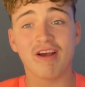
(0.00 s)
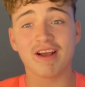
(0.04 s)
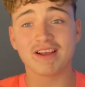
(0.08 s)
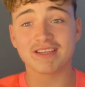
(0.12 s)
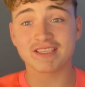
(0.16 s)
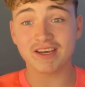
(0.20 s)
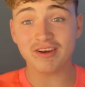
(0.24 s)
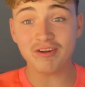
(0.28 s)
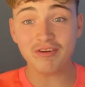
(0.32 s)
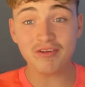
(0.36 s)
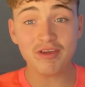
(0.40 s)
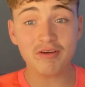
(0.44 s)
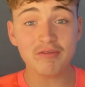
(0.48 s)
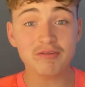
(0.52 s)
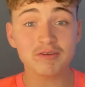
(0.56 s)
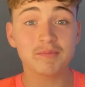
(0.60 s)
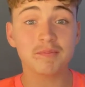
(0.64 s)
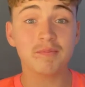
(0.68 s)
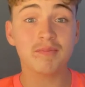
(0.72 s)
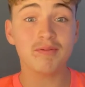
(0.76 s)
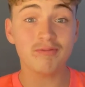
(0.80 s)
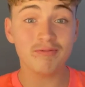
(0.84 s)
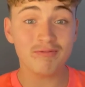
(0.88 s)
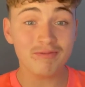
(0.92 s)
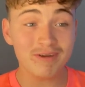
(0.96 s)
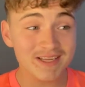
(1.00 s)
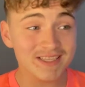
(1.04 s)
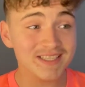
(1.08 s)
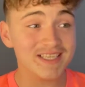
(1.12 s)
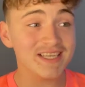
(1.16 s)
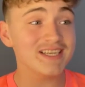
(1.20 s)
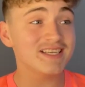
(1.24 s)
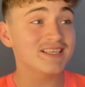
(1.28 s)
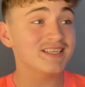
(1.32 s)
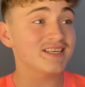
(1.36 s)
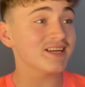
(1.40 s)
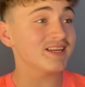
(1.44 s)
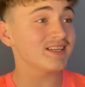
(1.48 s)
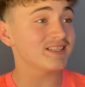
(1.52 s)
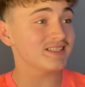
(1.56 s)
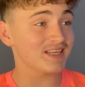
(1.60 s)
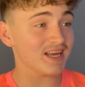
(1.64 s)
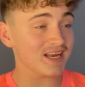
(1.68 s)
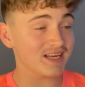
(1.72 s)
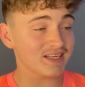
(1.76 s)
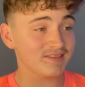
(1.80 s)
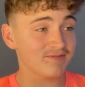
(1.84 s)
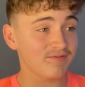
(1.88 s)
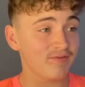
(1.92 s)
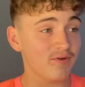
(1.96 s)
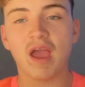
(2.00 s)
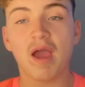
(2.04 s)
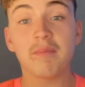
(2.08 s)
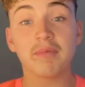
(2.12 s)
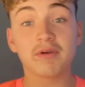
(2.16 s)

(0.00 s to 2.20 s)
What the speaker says: as I know that was pretty successful.